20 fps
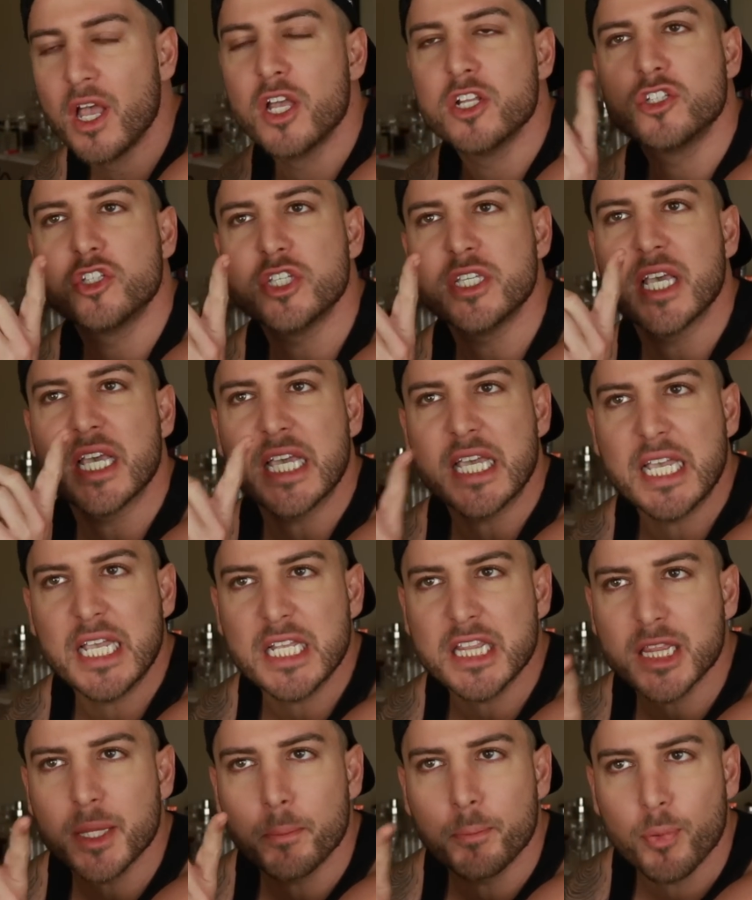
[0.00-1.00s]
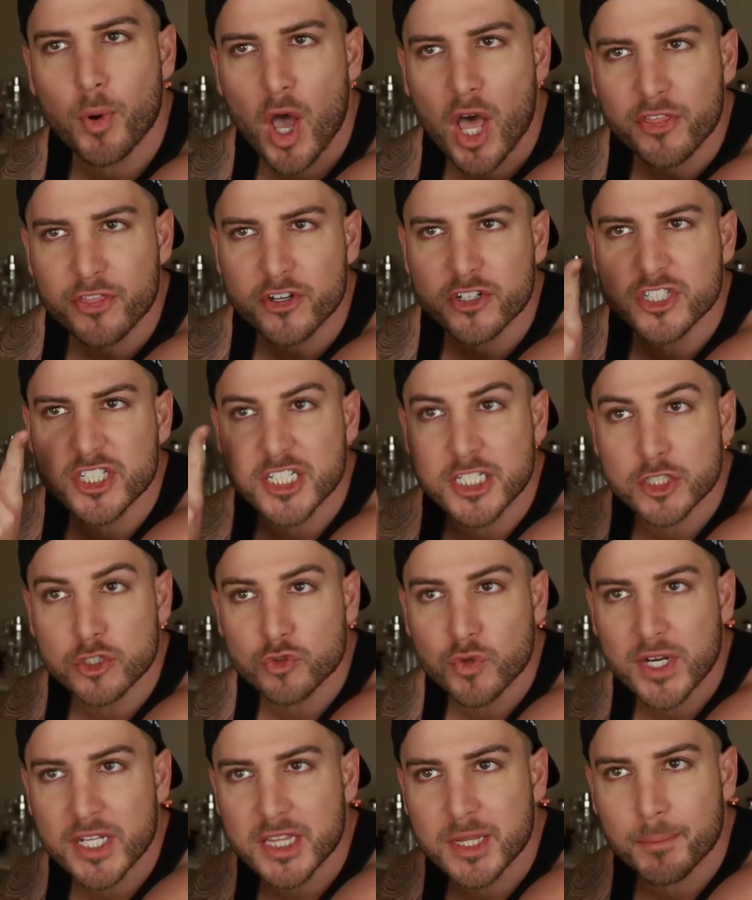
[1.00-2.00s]
Do you eat the broth or do you
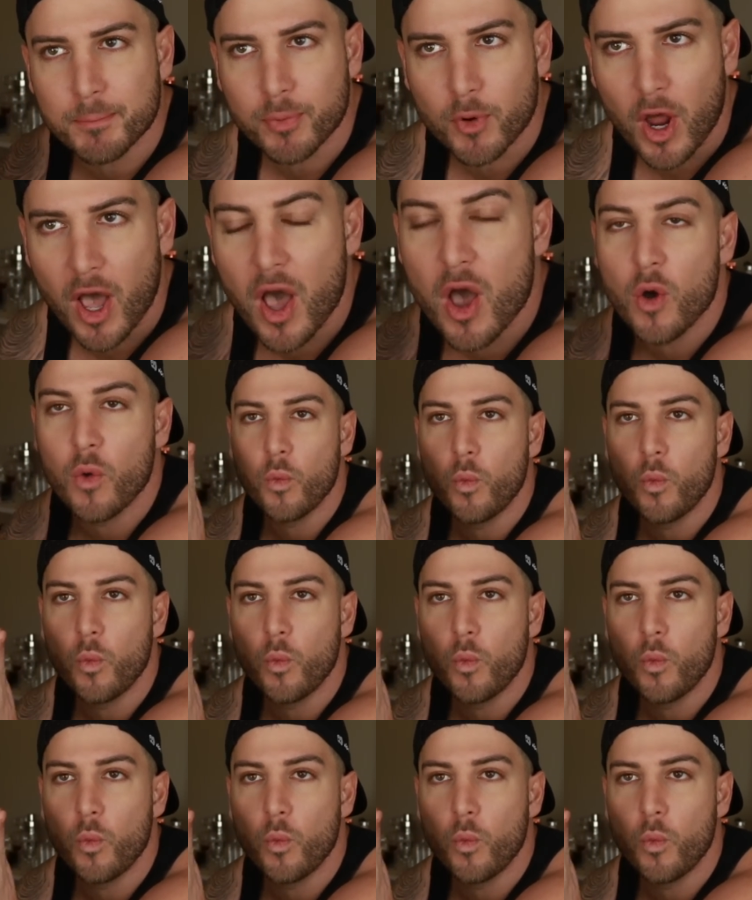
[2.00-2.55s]
drink the broth?